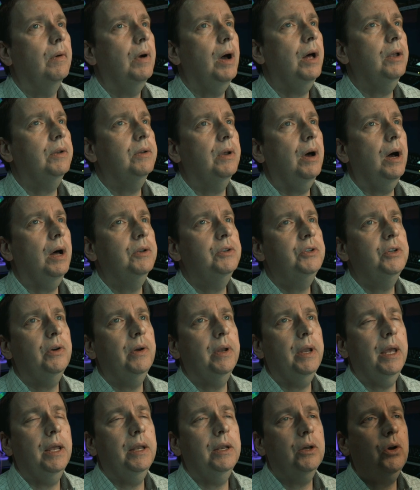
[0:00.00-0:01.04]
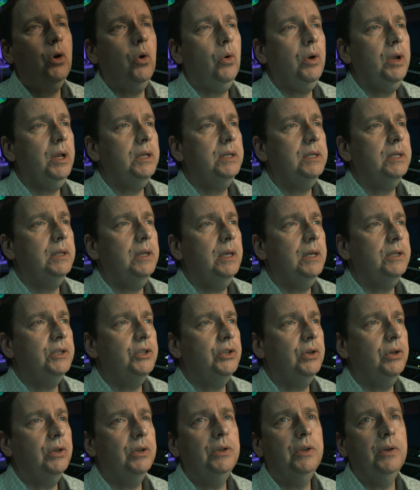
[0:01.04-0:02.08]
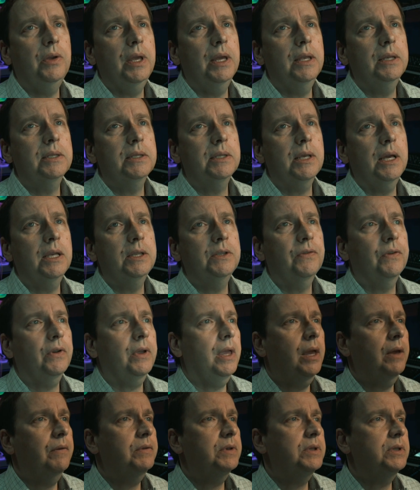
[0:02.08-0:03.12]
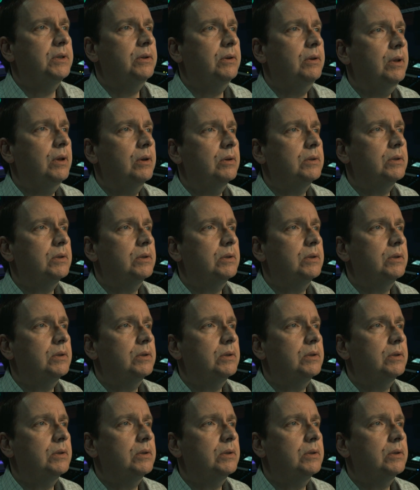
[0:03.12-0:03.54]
I'll I'll do it. And according to this, you can do insights for Canvas Studio.